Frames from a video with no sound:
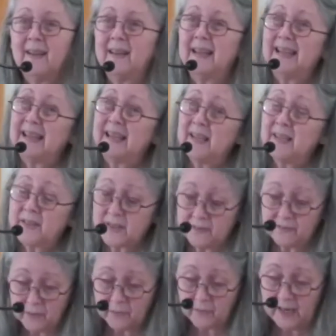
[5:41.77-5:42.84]
the ease
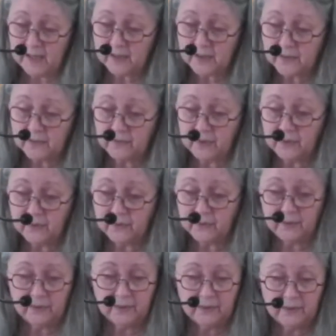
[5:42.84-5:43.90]
of the right to
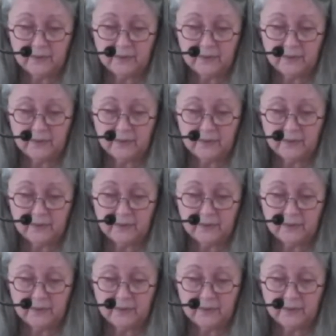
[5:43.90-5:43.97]
vote,